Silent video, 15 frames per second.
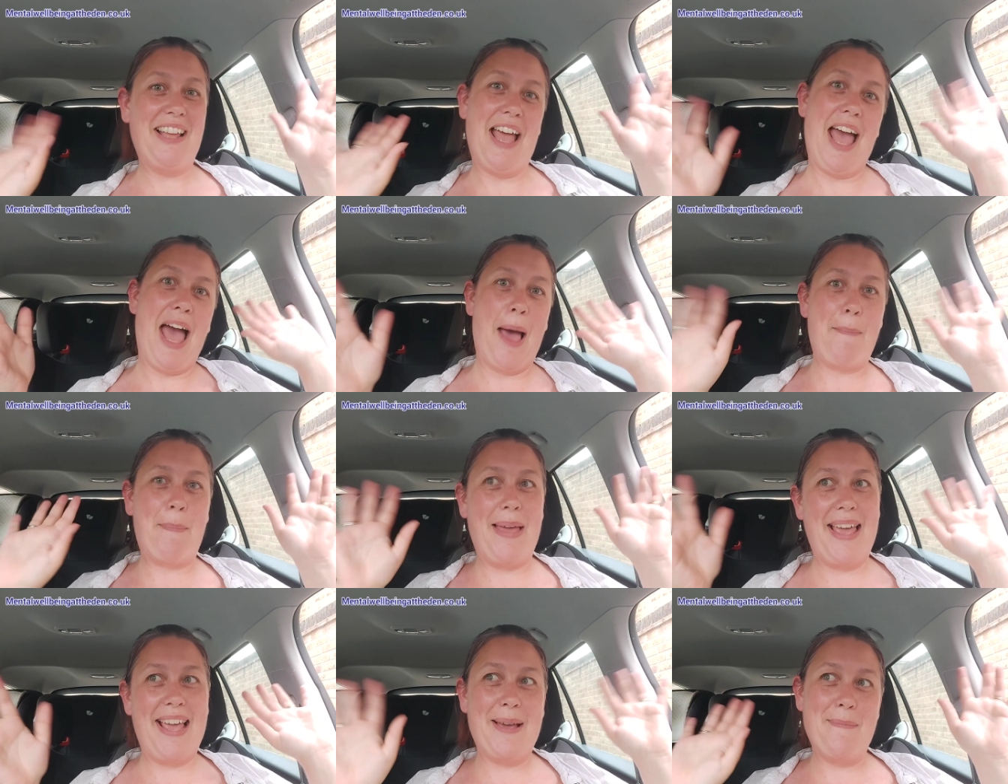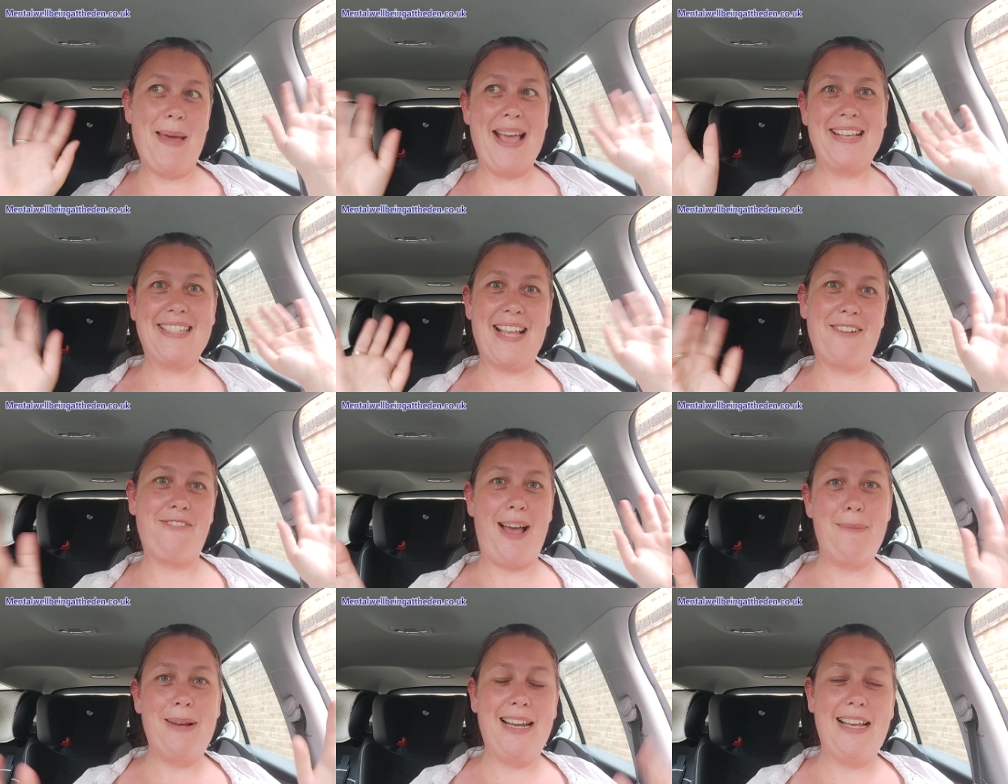happy amazing
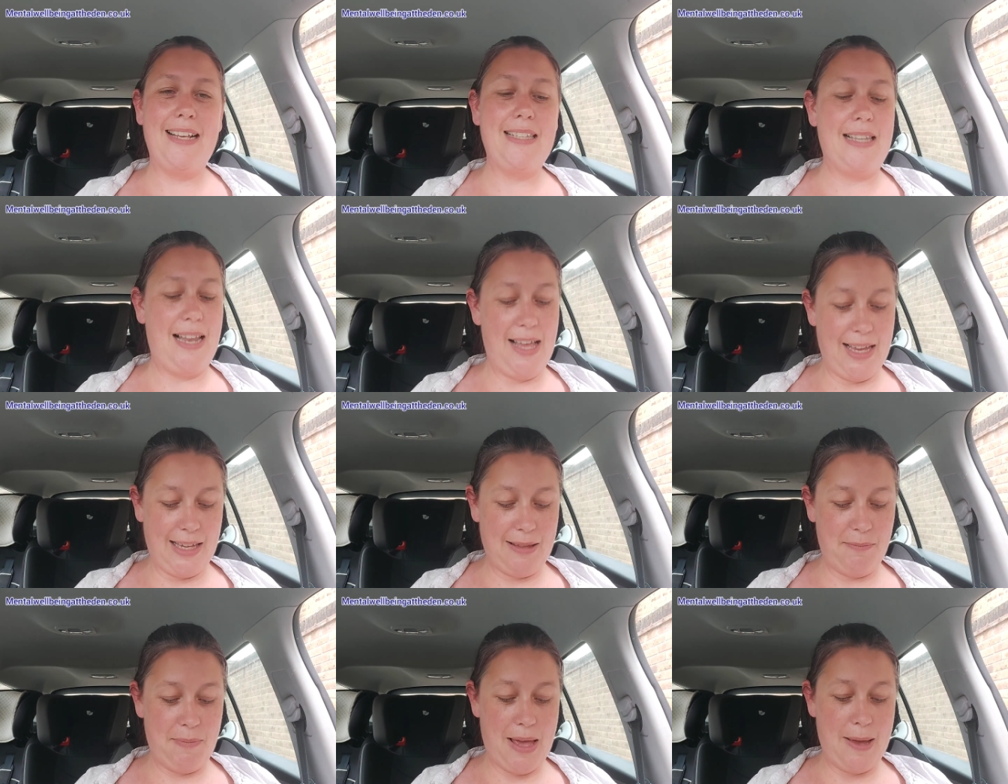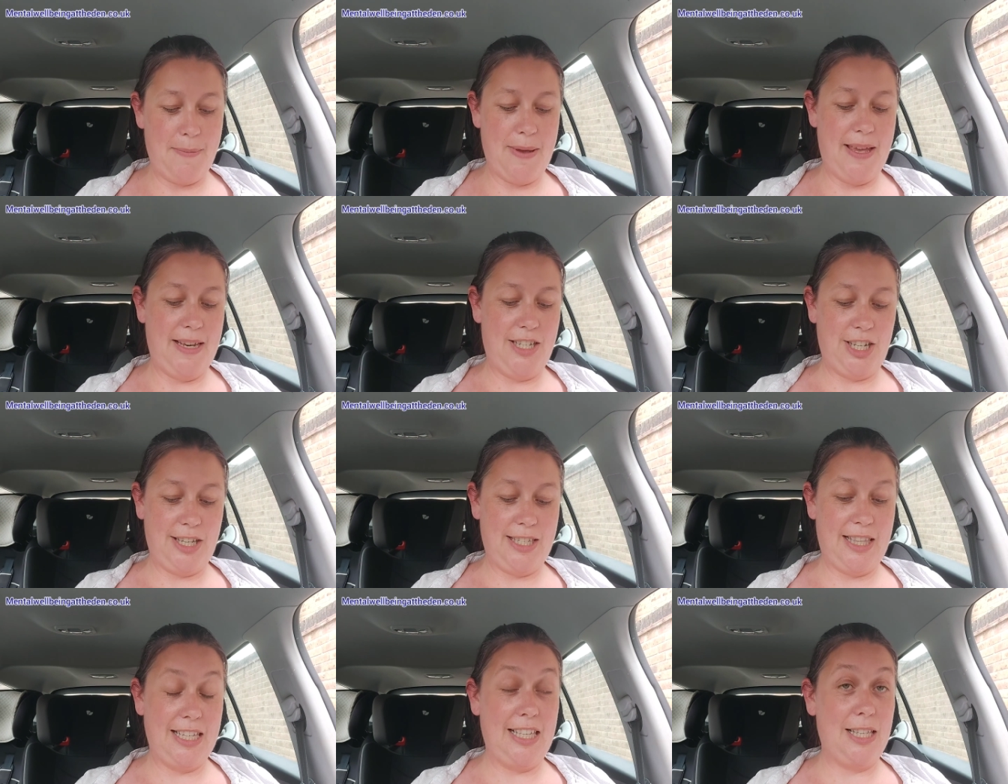families, like maybe
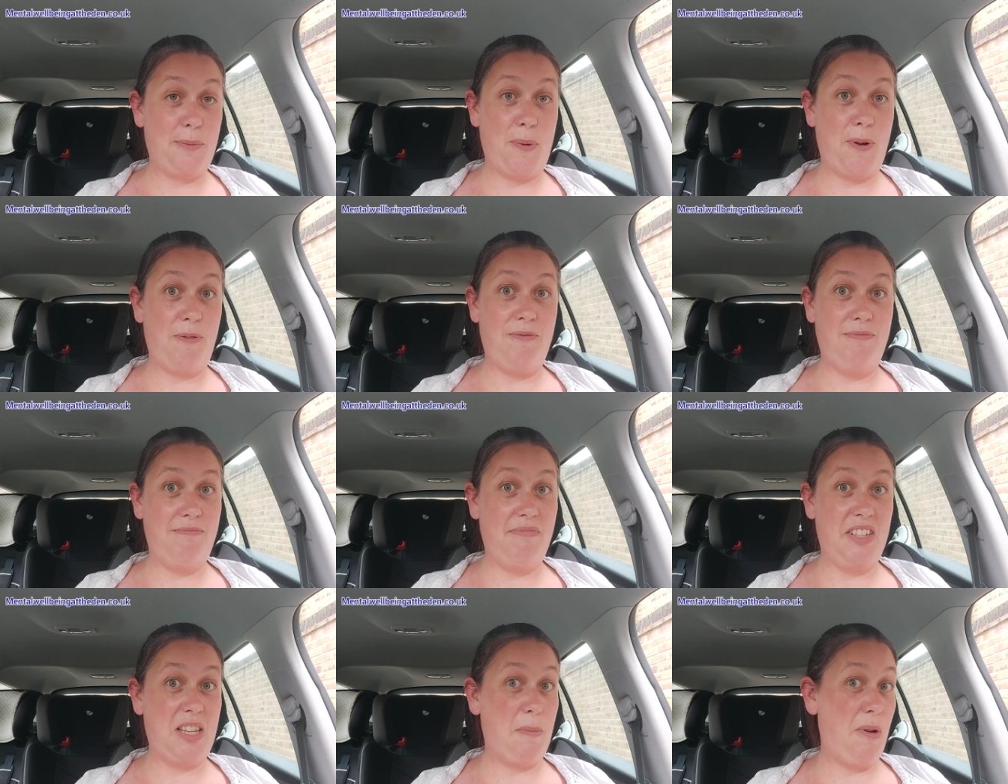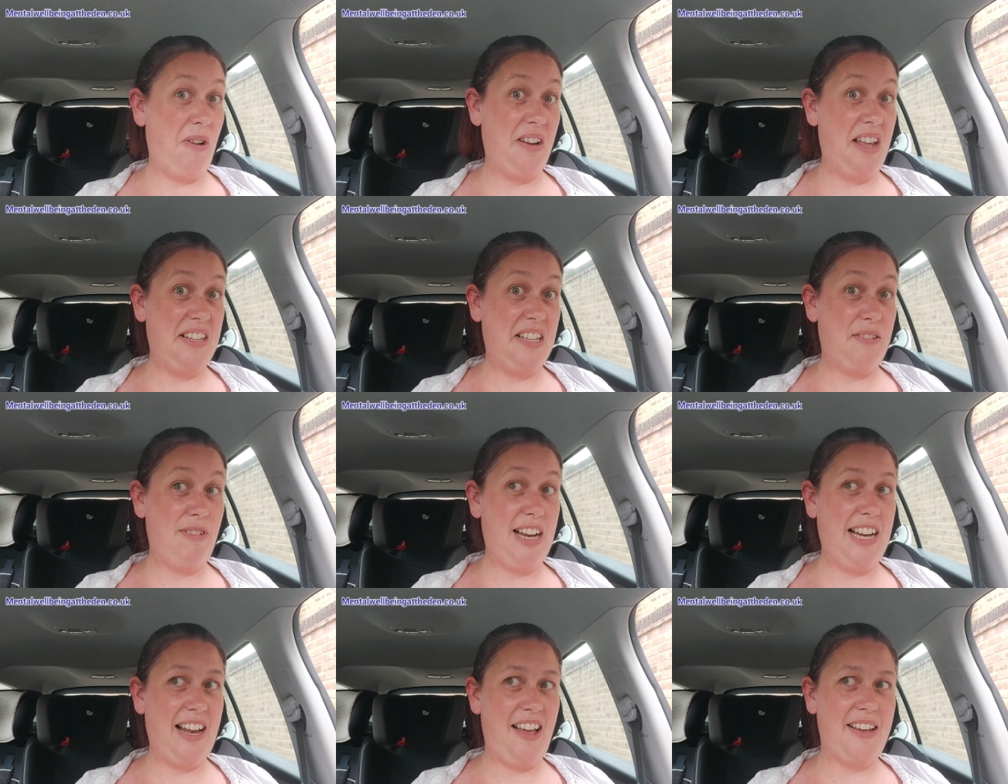just this is what the summer holidays is
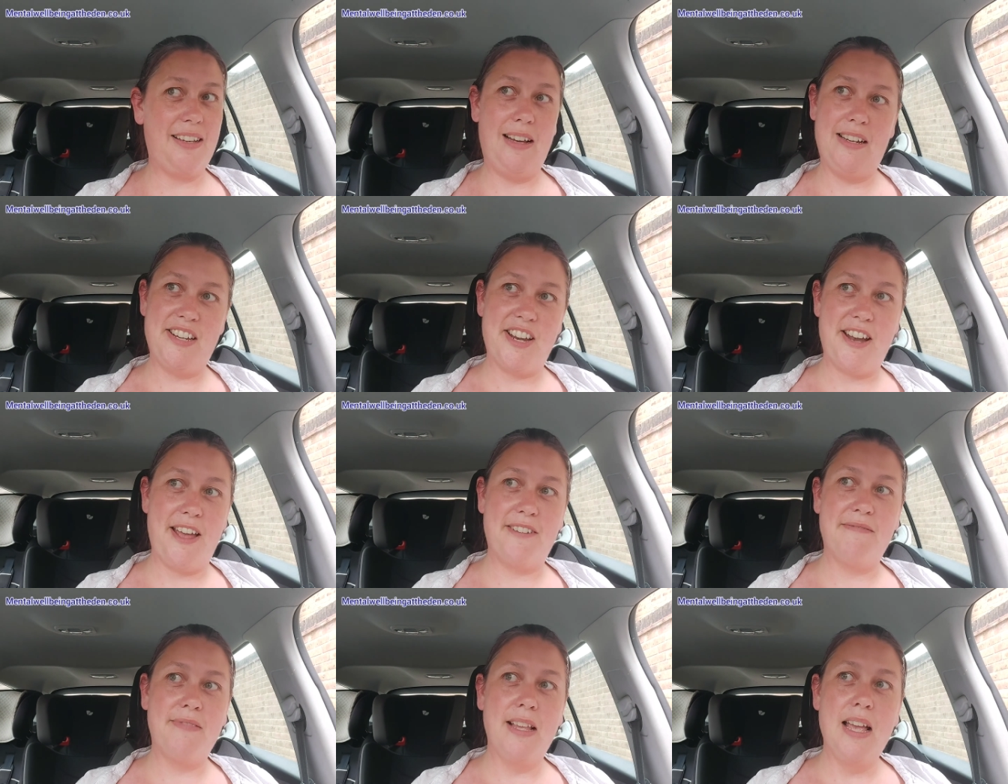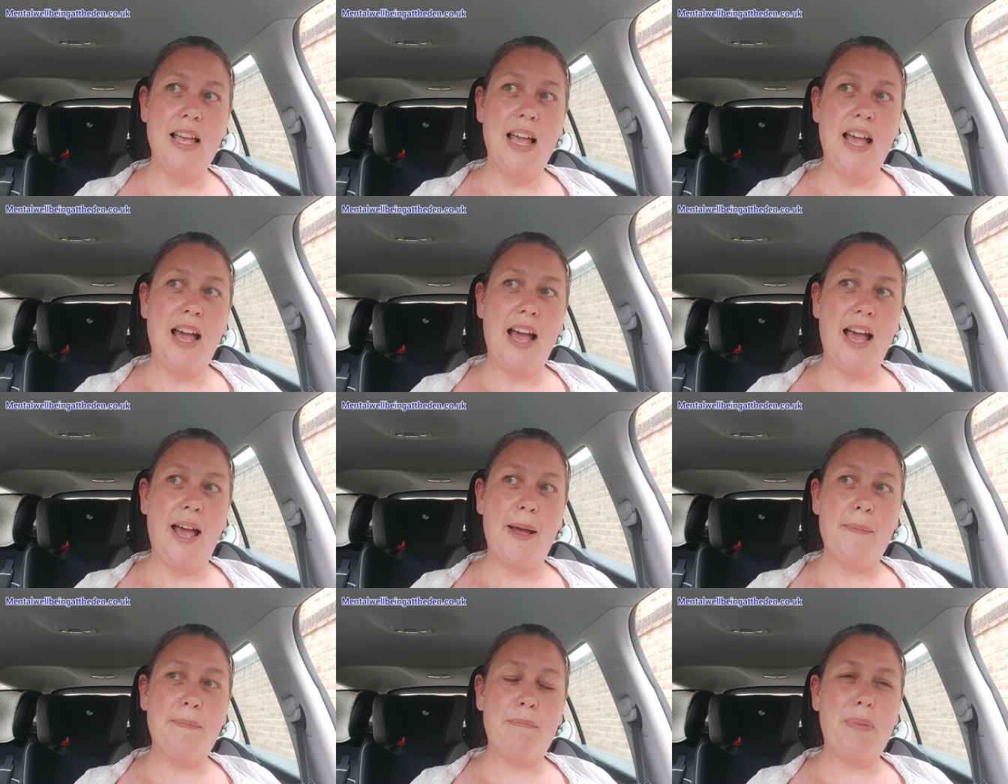really like. I don't know.